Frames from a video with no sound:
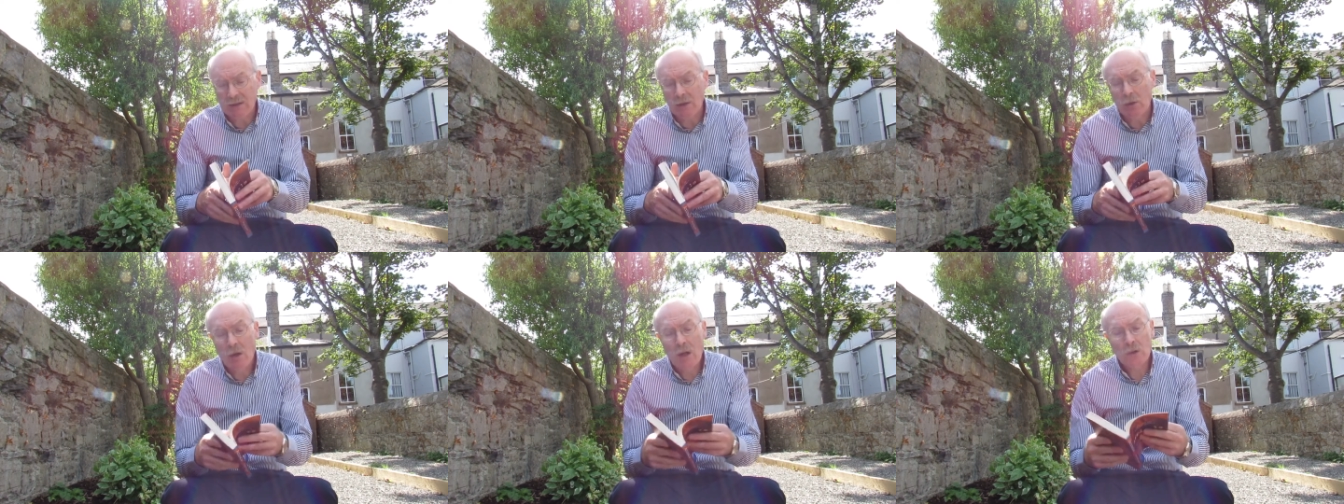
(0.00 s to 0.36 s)

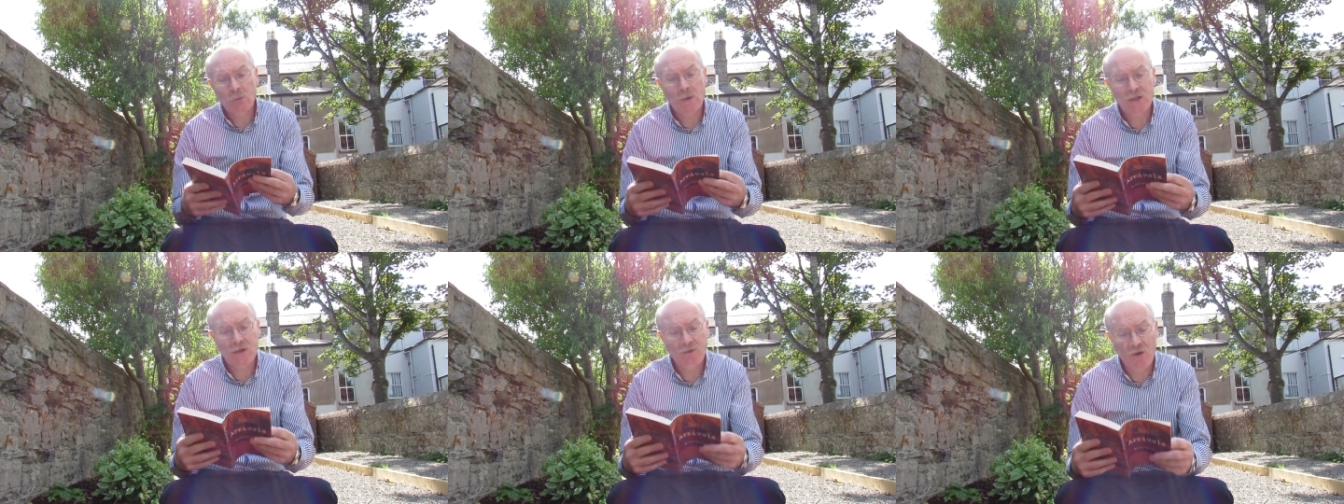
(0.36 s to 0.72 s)
No,
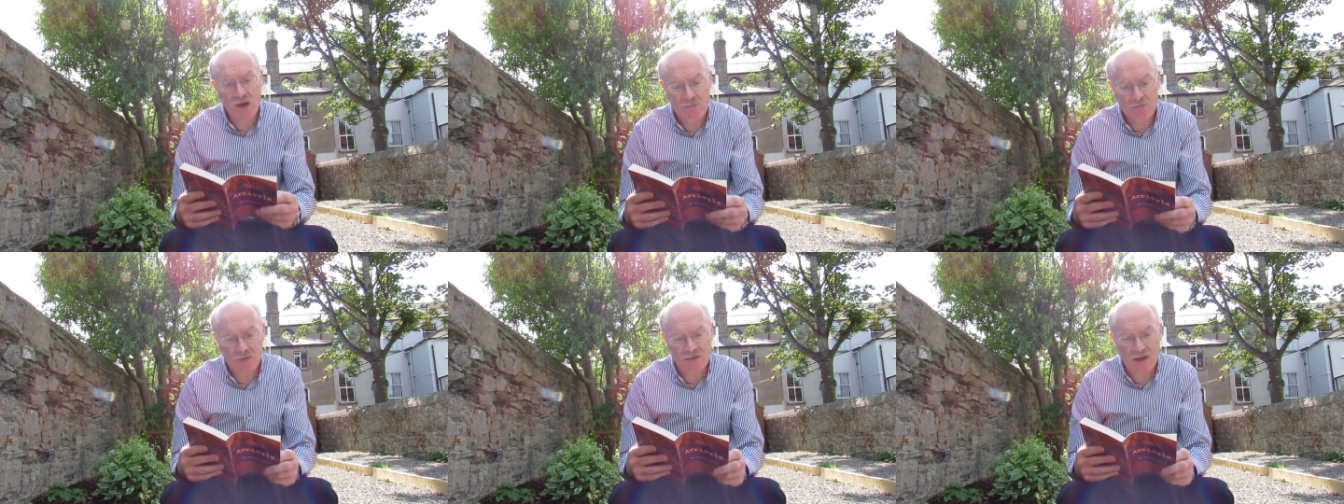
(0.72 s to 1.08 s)

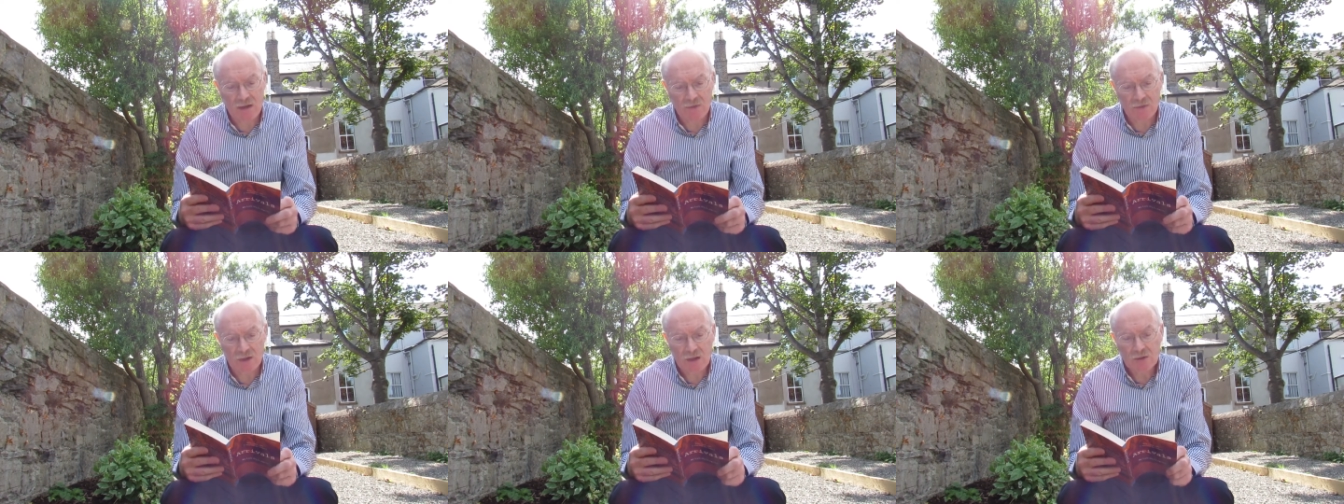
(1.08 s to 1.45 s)

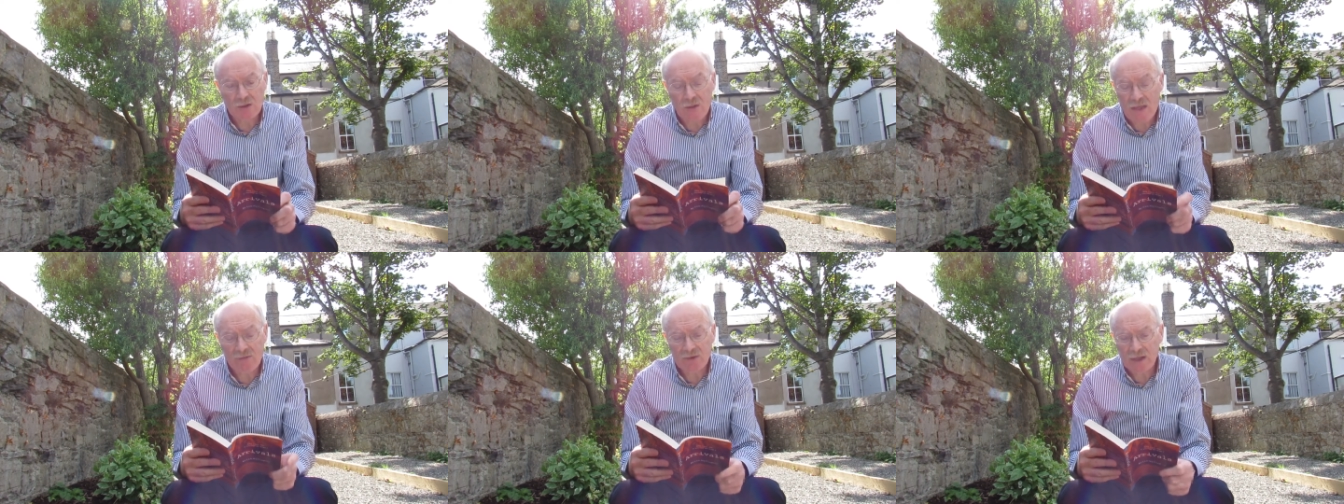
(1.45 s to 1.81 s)
25%.
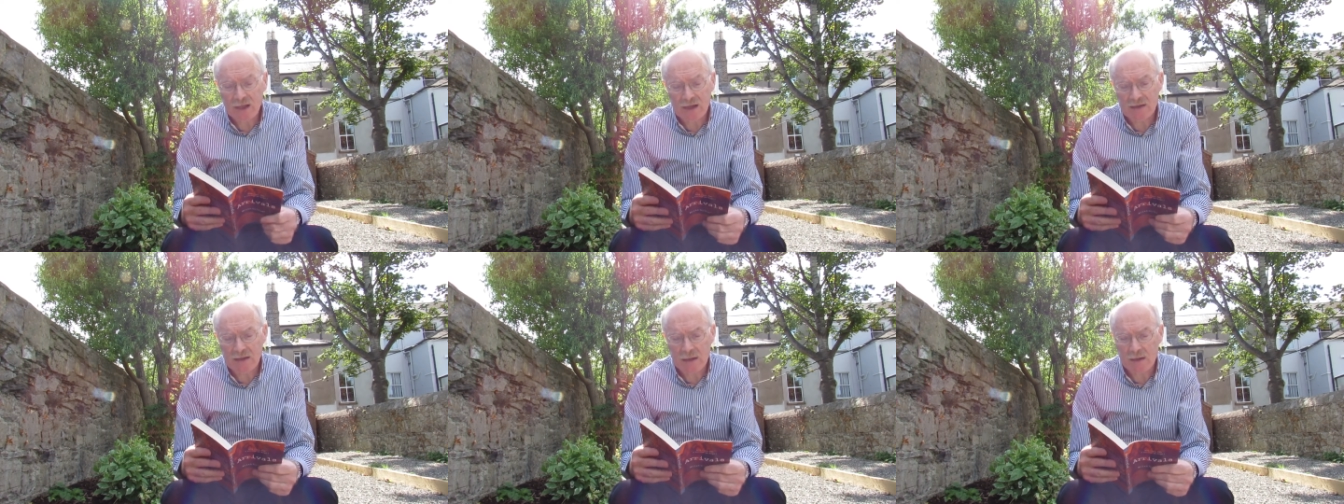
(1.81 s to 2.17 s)
You'll never
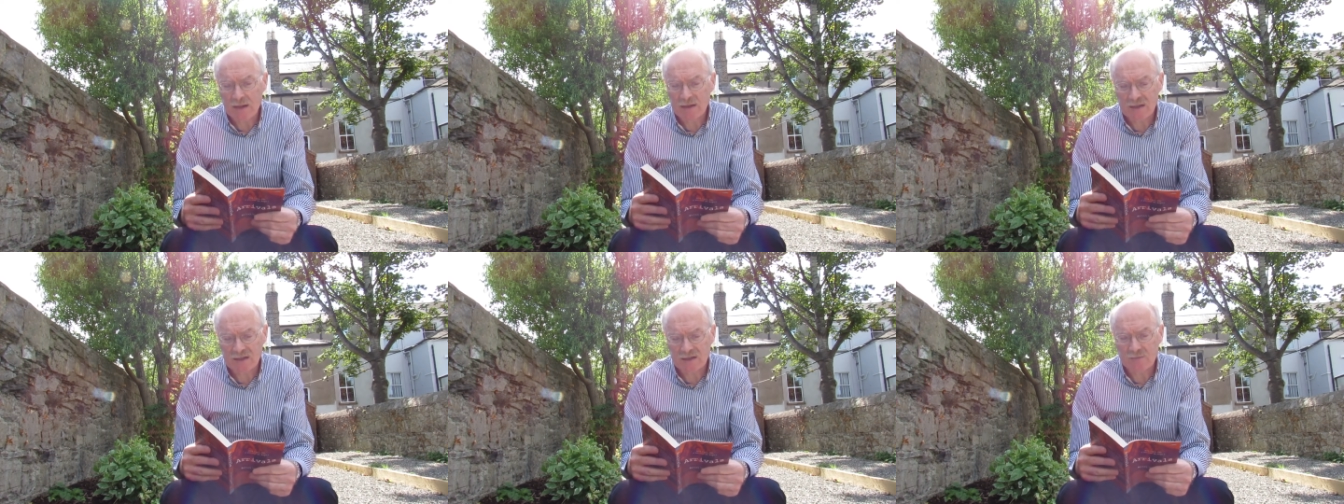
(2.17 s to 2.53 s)
get a deal
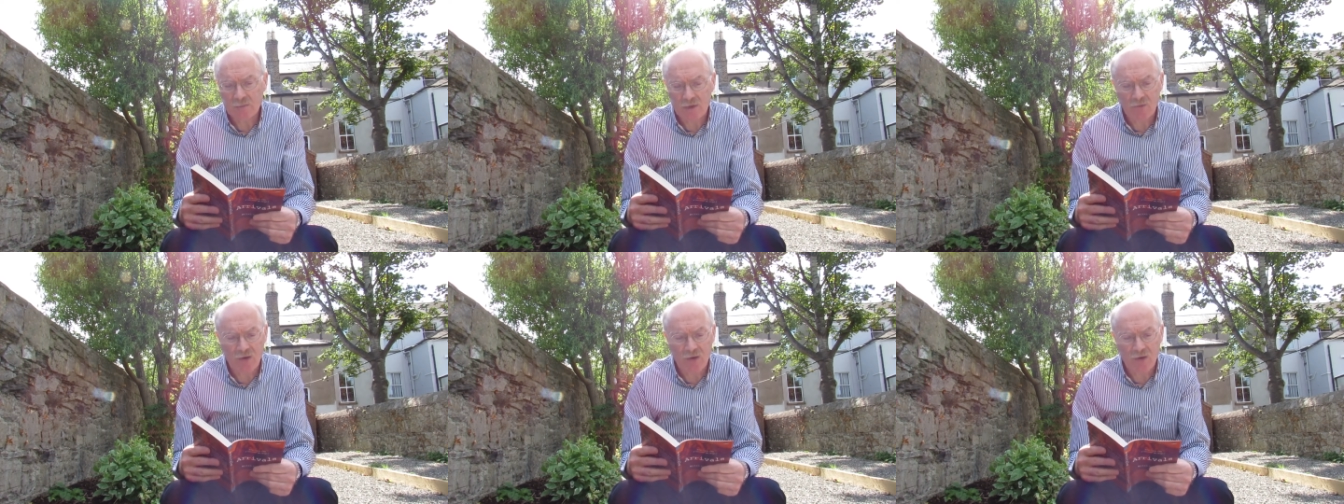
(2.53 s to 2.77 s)
like this from the